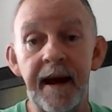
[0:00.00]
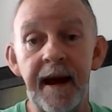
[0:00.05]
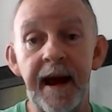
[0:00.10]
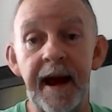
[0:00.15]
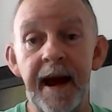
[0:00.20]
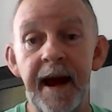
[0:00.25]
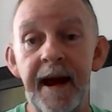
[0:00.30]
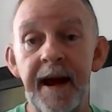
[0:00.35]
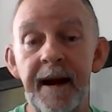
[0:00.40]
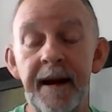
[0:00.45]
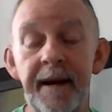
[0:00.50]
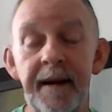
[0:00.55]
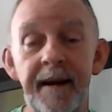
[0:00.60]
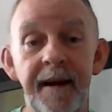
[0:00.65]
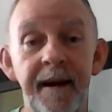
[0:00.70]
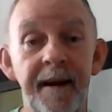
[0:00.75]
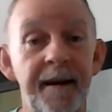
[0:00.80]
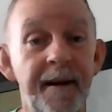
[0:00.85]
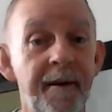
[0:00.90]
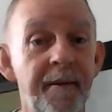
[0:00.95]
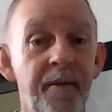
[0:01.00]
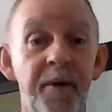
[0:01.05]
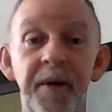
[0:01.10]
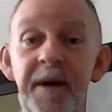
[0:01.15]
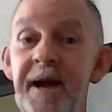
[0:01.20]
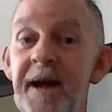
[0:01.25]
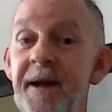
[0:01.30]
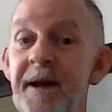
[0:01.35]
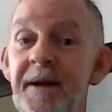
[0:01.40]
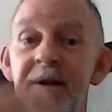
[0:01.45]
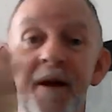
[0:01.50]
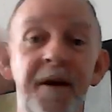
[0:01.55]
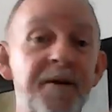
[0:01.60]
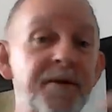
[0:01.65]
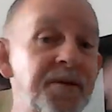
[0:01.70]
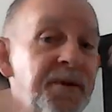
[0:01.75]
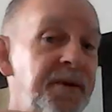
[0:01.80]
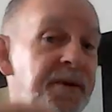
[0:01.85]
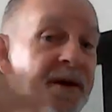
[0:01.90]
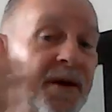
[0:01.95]
And we'll get
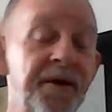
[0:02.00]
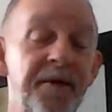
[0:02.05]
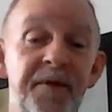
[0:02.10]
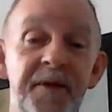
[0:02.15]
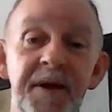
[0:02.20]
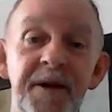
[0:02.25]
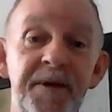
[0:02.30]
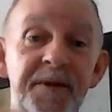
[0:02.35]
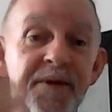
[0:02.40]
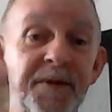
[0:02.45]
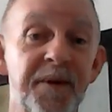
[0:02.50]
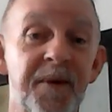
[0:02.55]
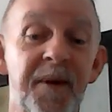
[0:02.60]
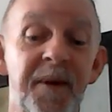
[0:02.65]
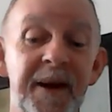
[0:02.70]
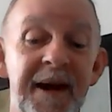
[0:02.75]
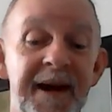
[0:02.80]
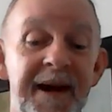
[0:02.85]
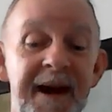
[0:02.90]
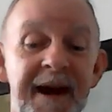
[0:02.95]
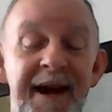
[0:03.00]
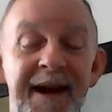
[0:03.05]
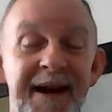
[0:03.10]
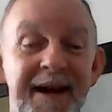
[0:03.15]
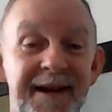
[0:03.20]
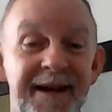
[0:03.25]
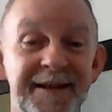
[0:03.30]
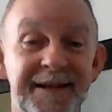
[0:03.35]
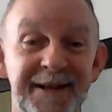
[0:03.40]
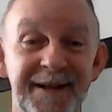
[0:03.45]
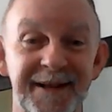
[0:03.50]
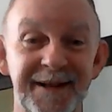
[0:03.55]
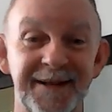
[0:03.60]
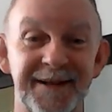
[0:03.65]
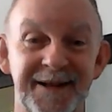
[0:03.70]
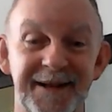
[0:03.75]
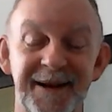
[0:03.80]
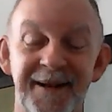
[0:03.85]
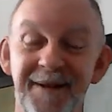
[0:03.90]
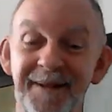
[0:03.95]
closer to the views we need so
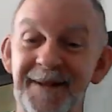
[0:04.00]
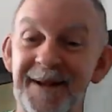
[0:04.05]
Joe